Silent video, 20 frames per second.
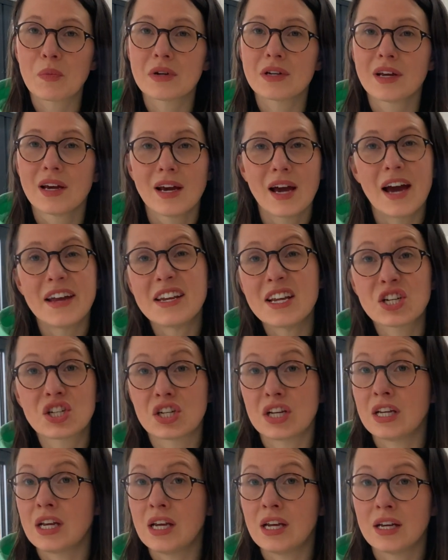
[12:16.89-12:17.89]
And
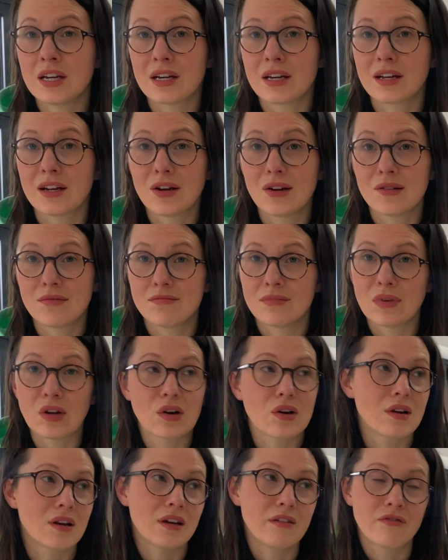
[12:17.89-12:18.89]
initially,
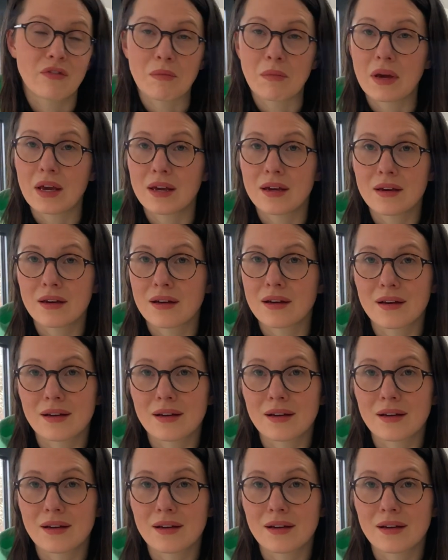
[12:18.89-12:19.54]
luckily for me,